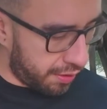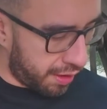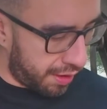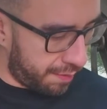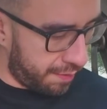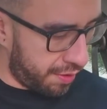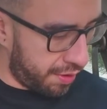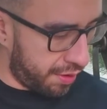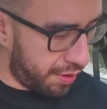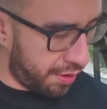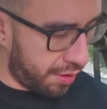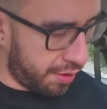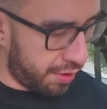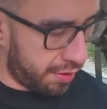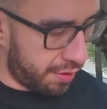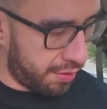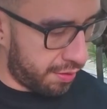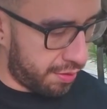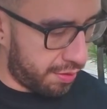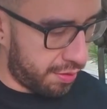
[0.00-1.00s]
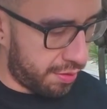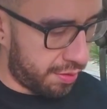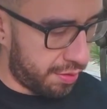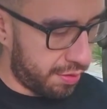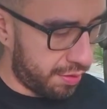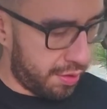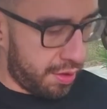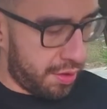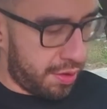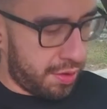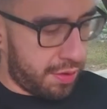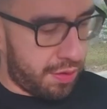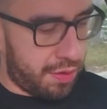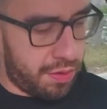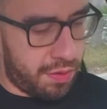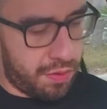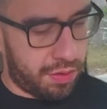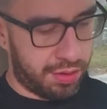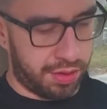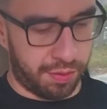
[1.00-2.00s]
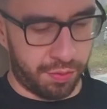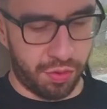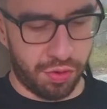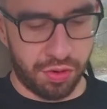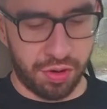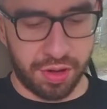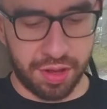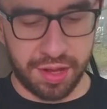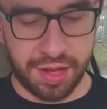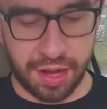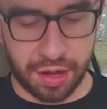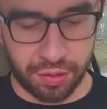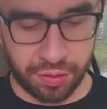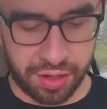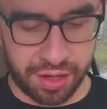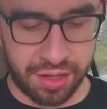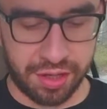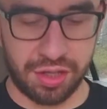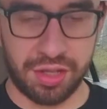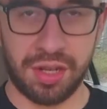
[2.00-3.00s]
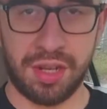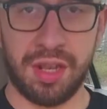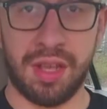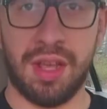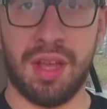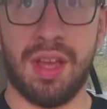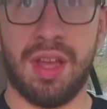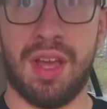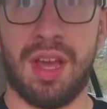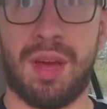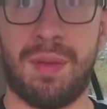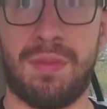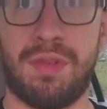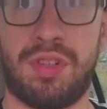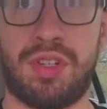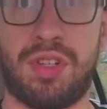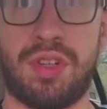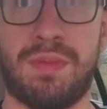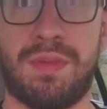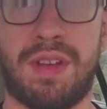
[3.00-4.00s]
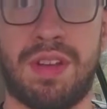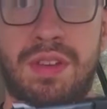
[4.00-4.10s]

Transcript: I'm gonna go, so I'm going to the gun range. I'm gonna shoot my